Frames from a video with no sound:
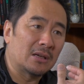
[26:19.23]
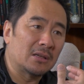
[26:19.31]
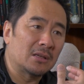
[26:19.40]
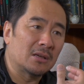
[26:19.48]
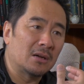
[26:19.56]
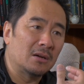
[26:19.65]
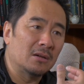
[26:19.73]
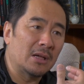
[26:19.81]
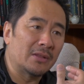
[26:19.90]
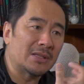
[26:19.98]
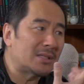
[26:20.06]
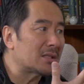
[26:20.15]
And, you know,
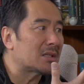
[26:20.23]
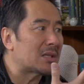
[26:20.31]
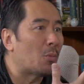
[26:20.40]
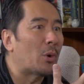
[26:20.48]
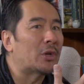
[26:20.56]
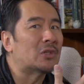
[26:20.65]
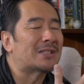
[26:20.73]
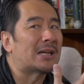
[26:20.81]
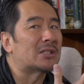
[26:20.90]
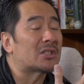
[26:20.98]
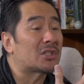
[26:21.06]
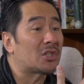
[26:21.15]
and this is someone who's
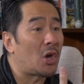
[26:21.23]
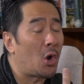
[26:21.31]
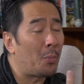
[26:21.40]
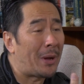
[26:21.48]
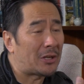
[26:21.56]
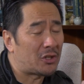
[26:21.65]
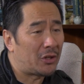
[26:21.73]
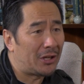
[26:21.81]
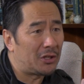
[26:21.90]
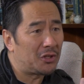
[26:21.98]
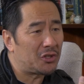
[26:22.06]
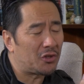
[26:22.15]
done so much in the
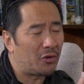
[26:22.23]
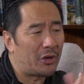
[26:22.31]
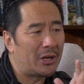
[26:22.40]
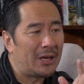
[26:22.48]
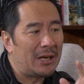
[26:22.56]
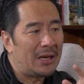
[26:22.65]
industry